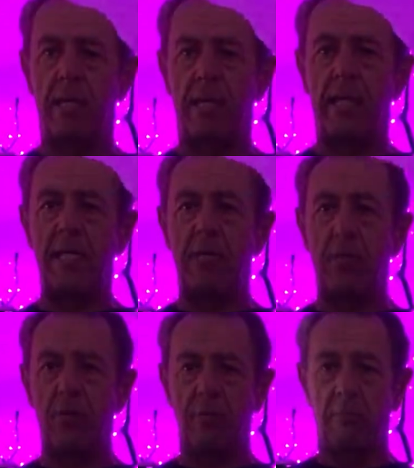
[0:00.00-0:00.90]
Here's a
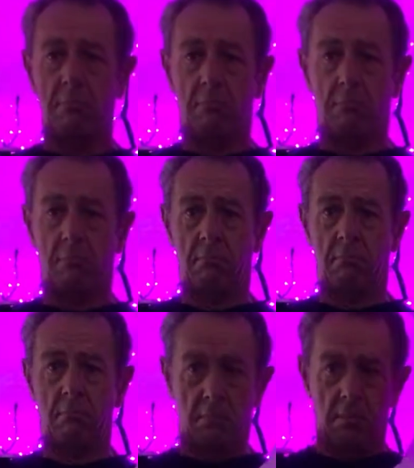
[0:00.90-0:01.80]
moon.
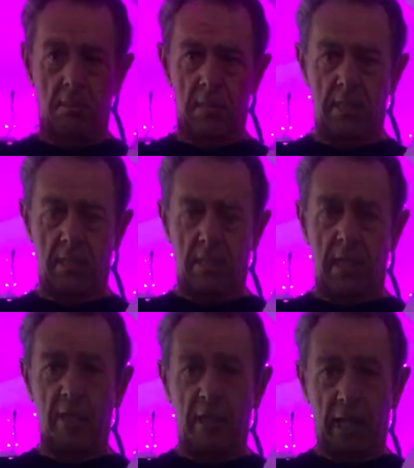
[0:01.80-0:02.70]

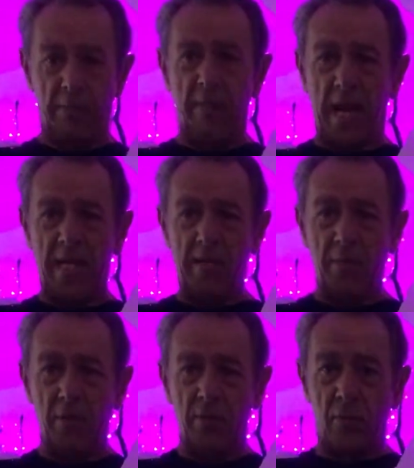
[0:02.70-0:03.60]
Actually, I'm the man in the
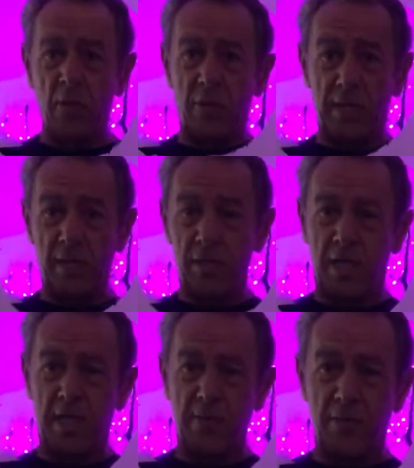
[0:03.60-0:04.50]
moon, on the other
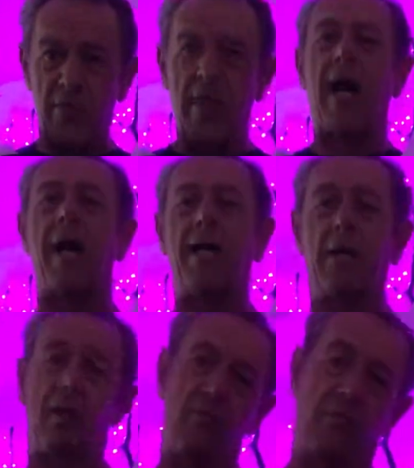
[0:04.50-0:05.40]
side of the moon. Ha,
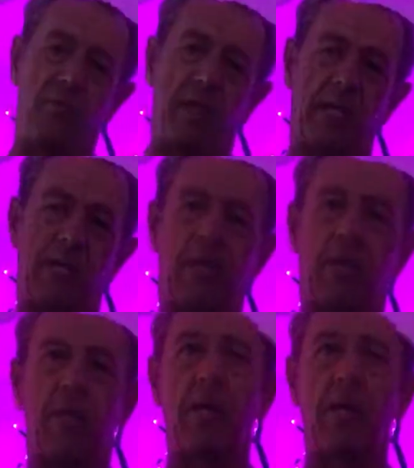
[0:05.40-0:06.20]
no, not really, that's a joke.